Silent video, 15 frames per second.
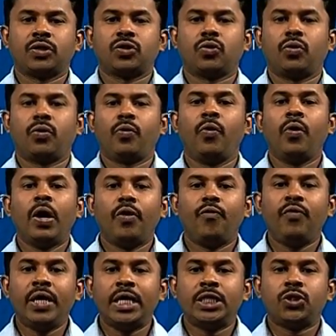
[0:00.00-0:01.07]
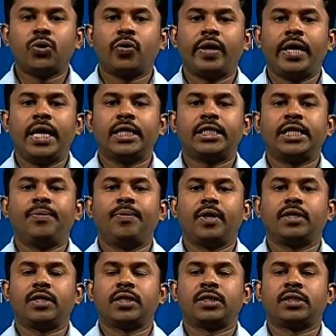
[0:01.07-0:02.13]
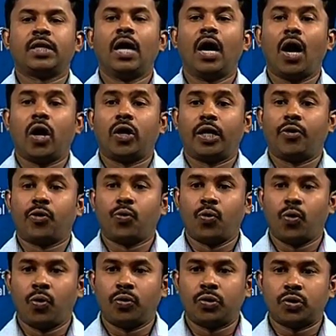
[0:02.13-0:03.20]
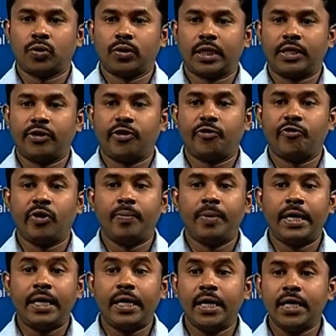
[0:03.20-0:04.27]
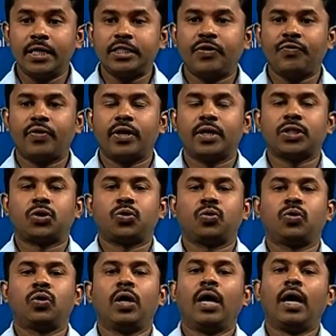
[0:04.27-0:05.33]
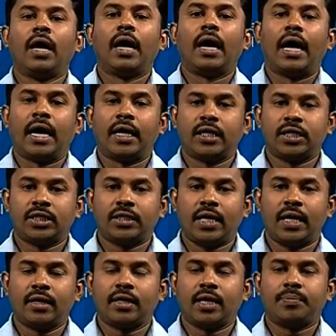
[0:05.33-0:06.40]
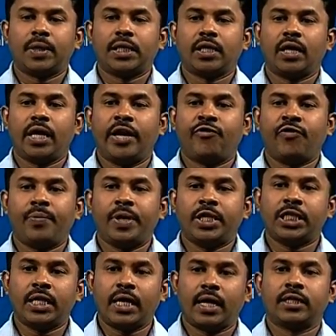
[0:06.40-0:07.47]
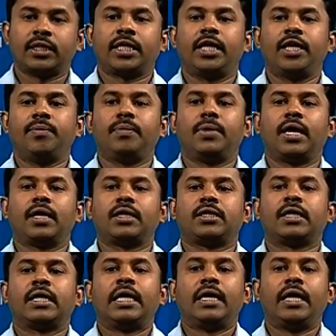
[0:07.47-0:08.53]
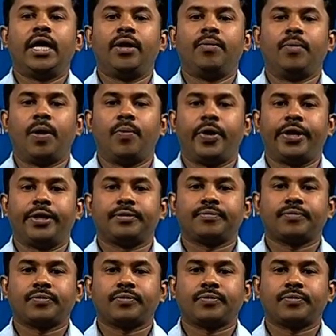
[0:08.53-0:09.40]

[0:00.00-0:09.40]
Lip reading: So, we need to create images on our own, so that it will be easy for us to understand that particular information and keep that in memory.